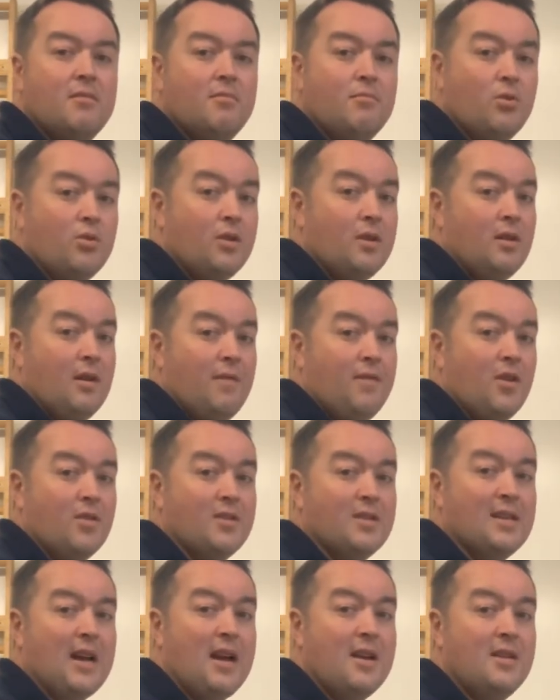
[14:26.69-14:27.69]
But if you're
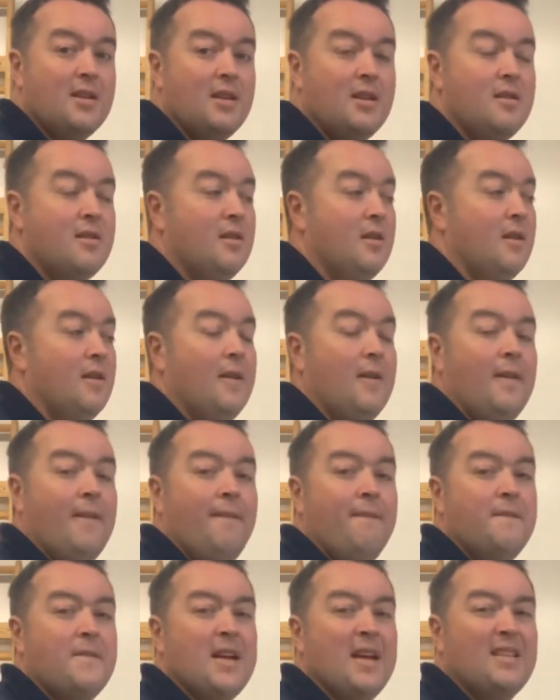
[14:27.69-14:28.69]
standing,
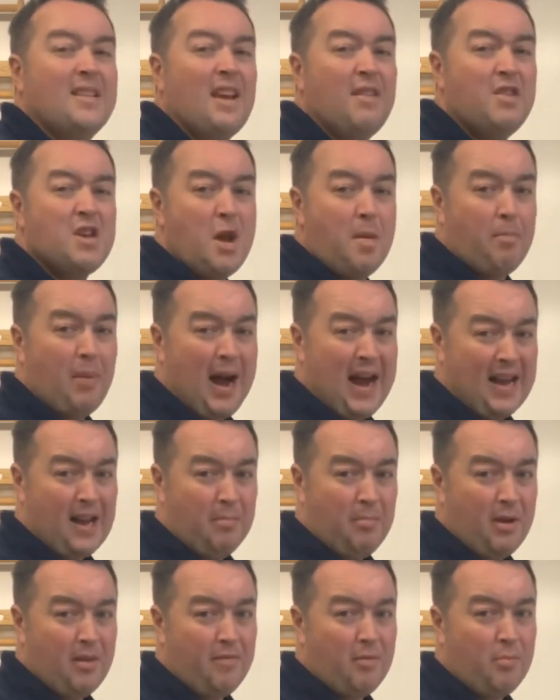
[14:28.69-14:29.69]
it's giving your back a
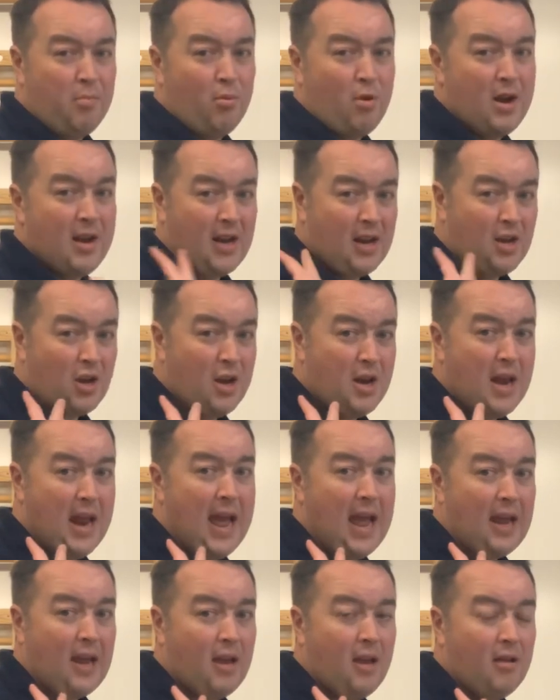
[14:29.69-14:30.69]
bit of a break in your
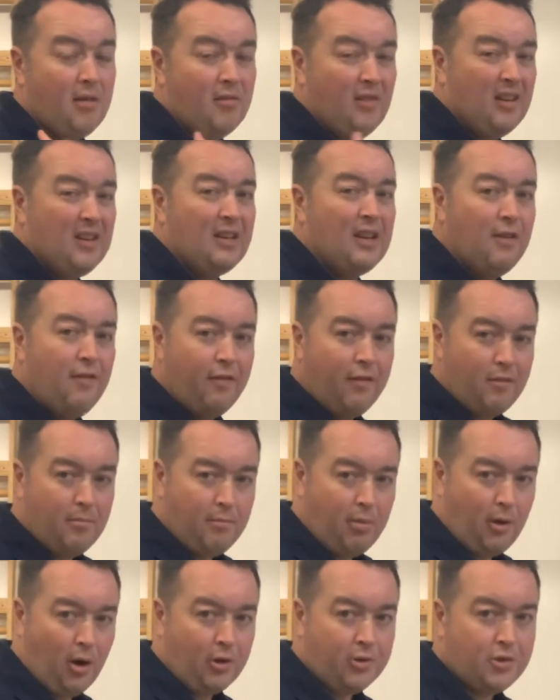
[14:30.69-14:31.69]
neck. It's a different
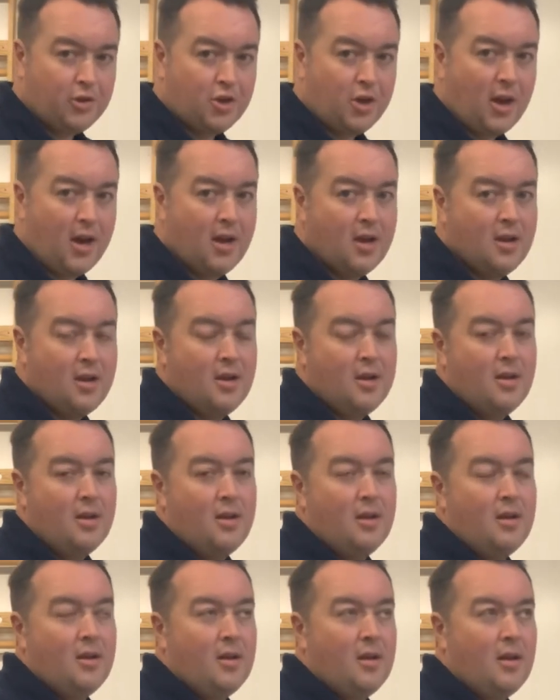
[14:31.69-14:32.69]
posture.
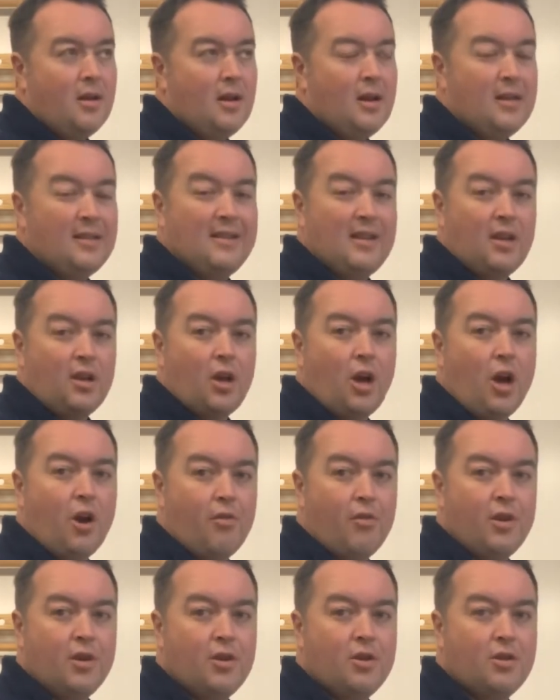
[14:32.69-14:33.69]
It's
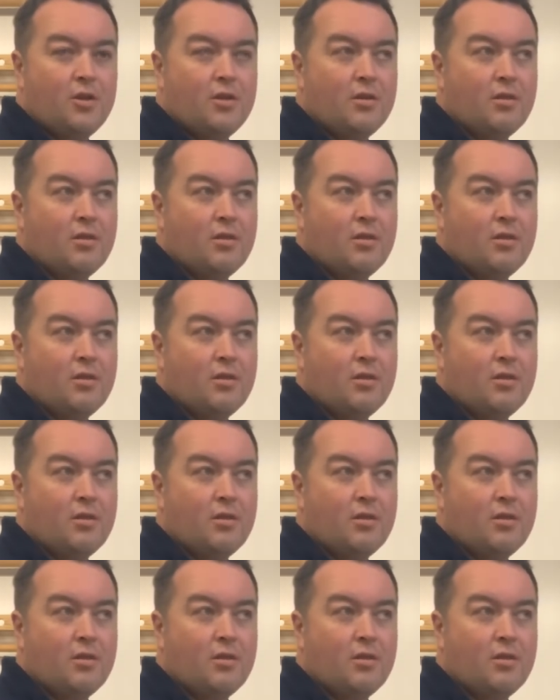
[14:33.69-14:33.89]
encouraged.